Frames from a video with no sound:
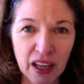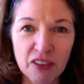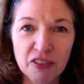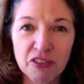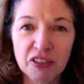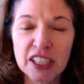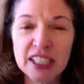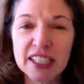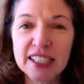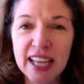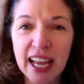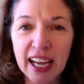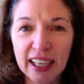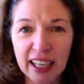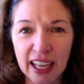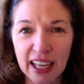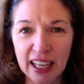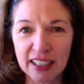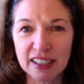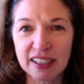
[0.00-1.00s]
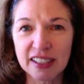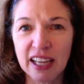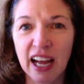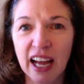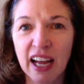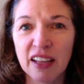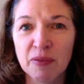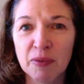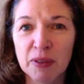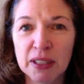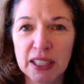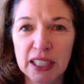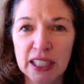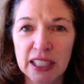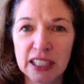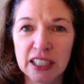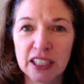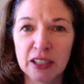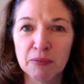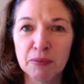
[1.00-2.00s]
For decades, I have been
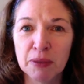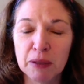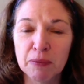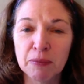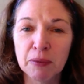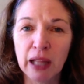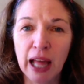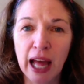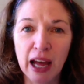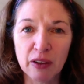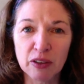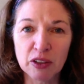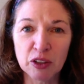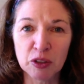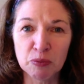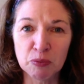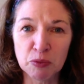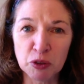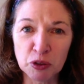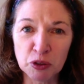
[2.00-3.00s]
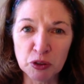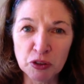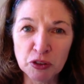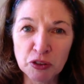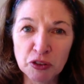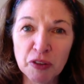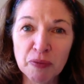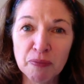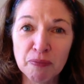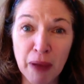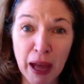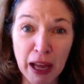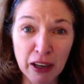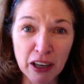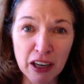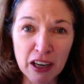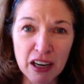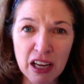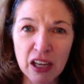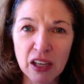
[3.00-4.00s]
teaching people how to move
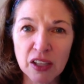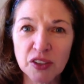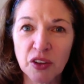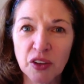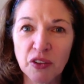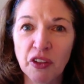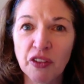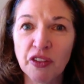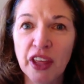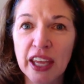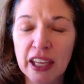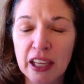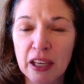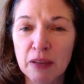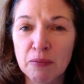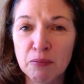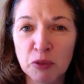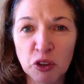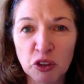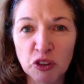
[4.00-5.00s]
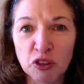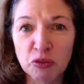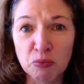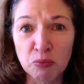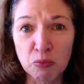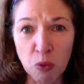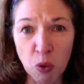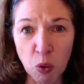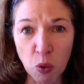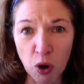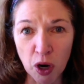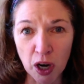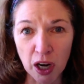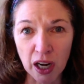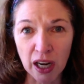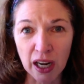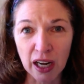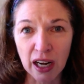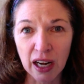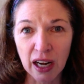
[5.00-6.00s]
better so that they can move
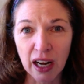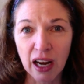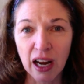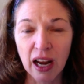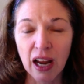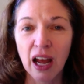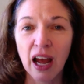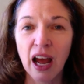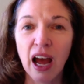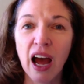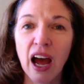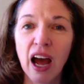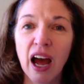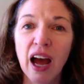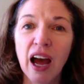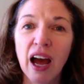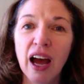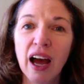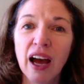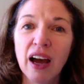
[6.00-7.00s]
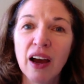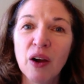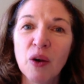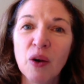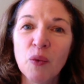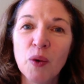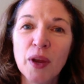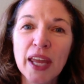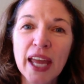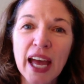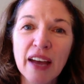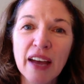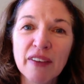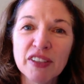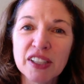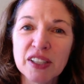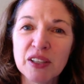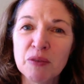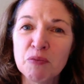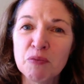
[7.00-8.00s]
more. We have
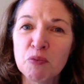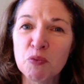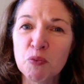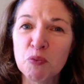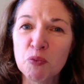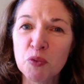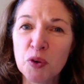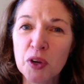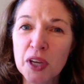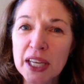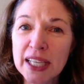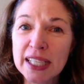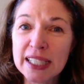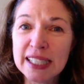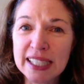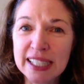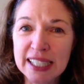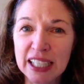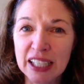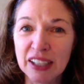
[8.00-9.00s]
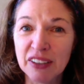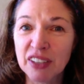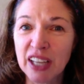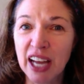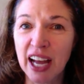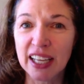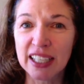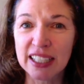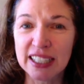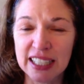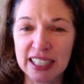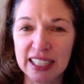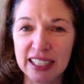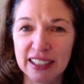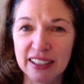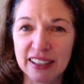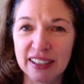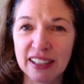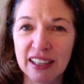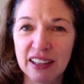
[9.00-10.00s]
some preconceived
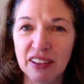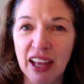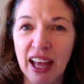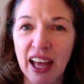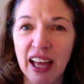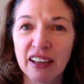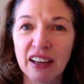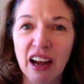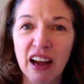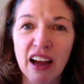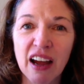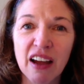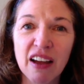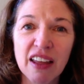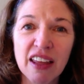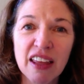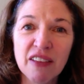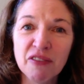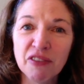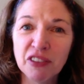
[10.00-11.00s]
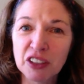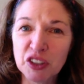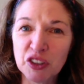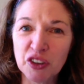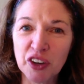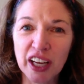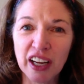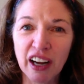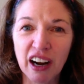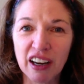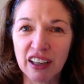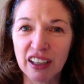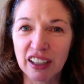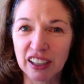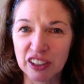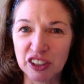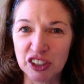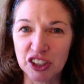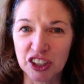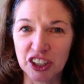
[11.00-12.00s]
ideas that infiltrate our
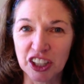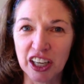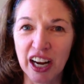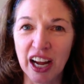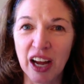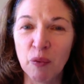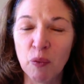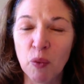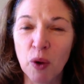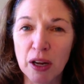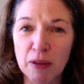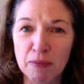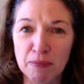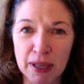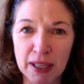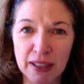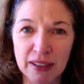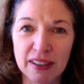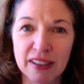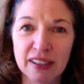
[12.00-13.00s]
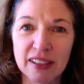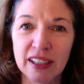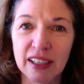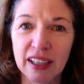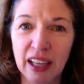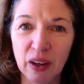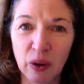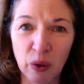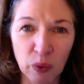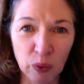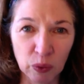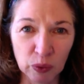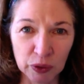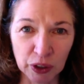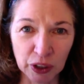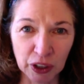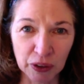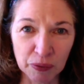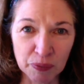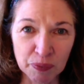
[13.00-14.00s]
culture on what it means to get
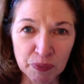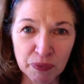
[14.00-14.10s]
older.